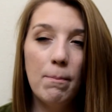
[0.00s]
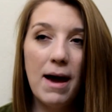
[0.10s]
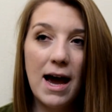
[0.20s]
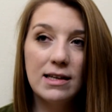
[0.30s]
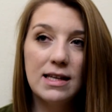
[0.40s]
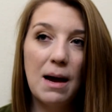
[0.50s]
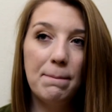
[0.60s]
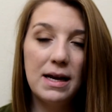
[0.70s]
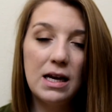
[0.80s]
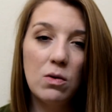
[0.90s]
past
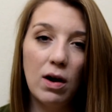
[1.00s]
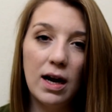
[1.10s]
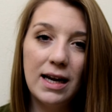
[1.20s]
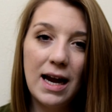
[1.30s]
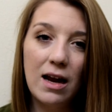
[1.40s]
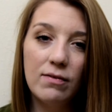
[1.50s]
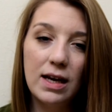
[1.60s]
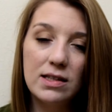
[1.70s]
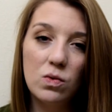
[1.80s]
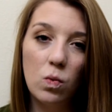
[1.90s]
that peak where it kind of
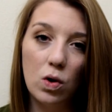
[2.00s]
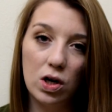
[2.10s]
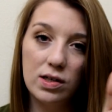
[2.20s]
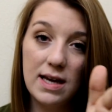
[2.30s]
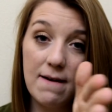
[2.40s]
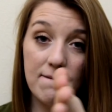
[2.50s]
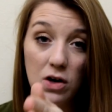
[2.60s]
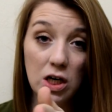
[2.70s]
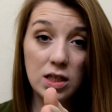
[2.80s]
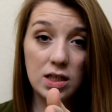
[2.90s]
gets worse at
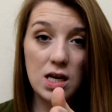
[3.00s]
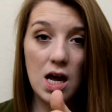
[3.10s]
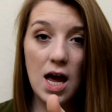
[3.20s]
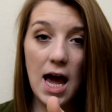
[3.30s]
first,